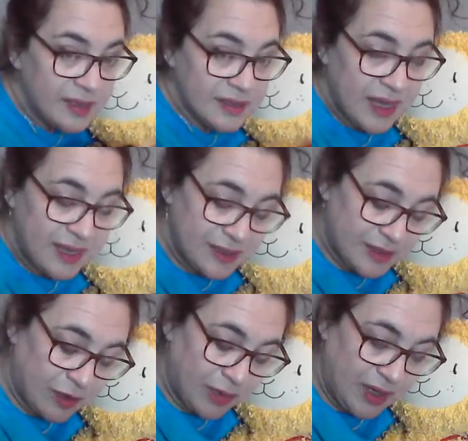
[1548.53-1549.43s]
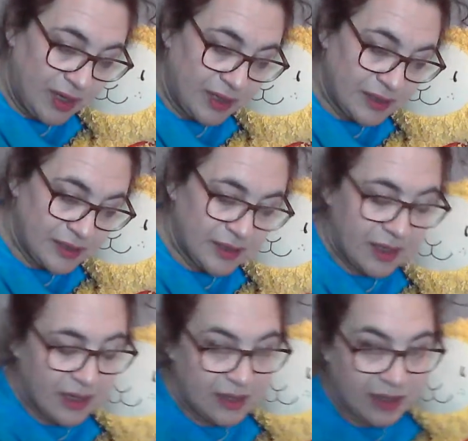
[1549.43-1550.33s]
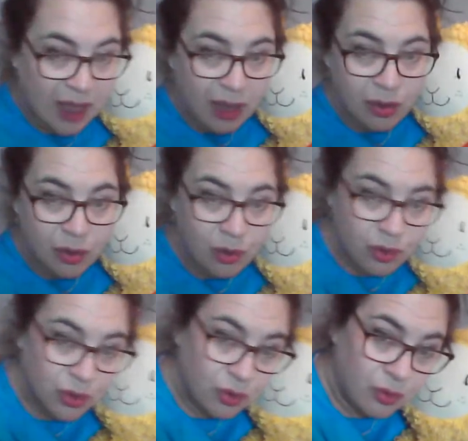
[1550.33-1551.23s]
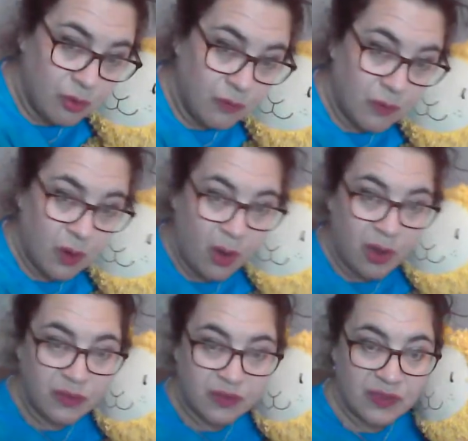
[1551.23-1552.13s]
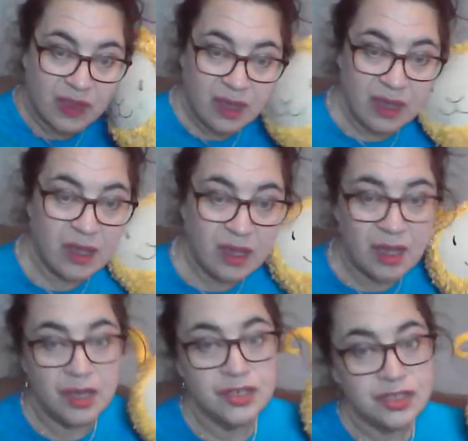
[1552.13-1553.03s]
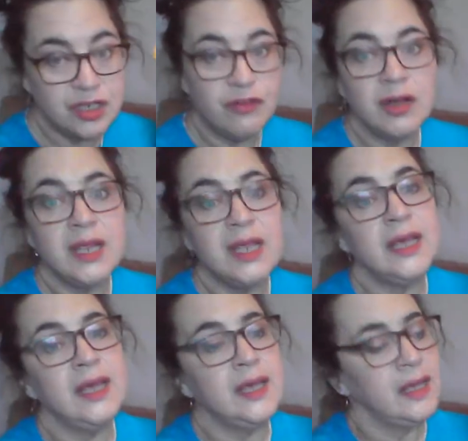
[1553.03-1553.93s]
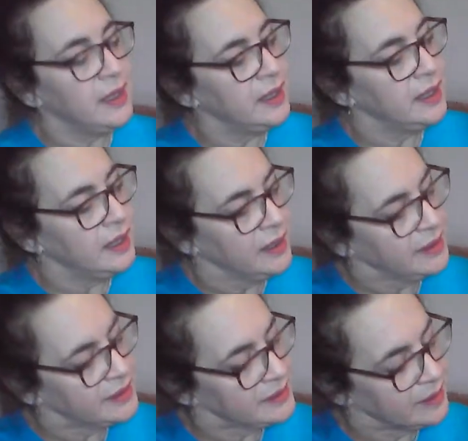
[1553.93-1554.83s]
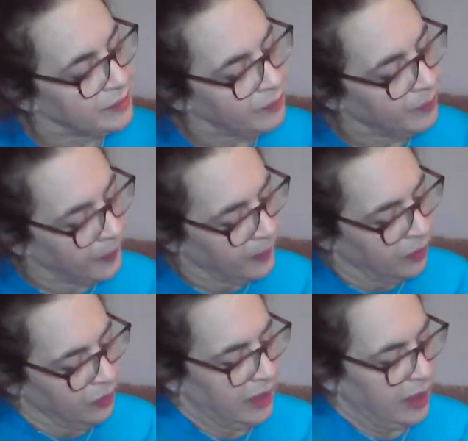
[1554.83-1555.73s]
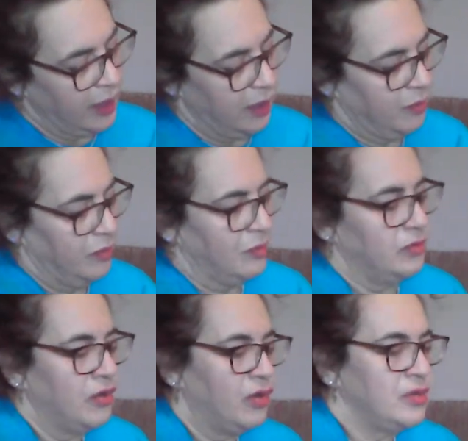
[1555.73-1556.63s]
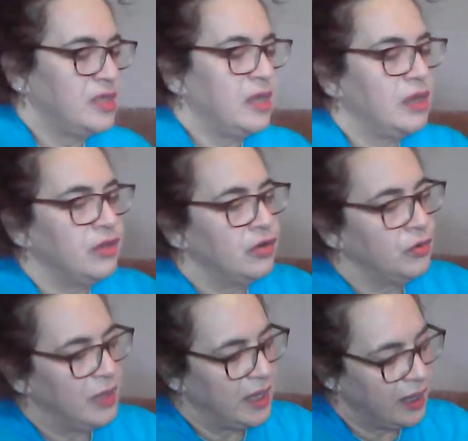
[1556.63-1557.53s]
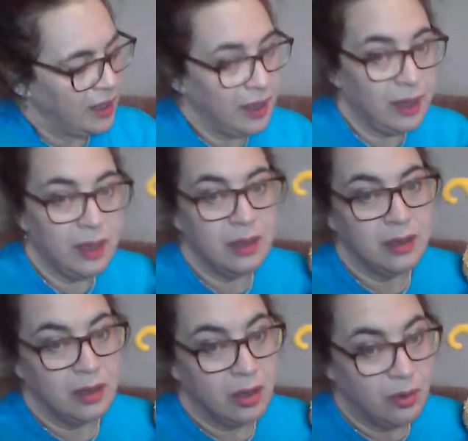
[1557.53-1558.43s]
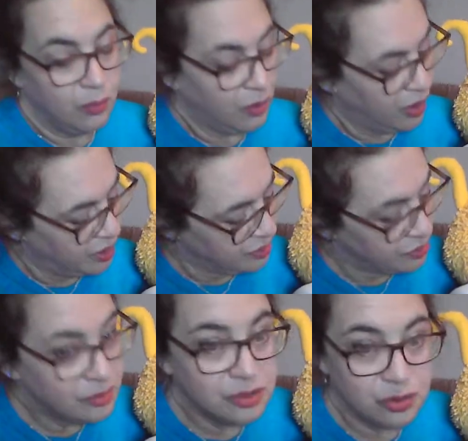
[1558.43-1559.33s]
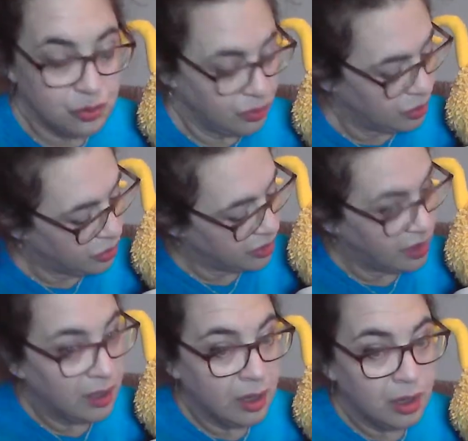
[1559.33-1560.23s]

tight squeeze. Now you've got the shimmeries. Okay, round the other way. 1, 2, 3.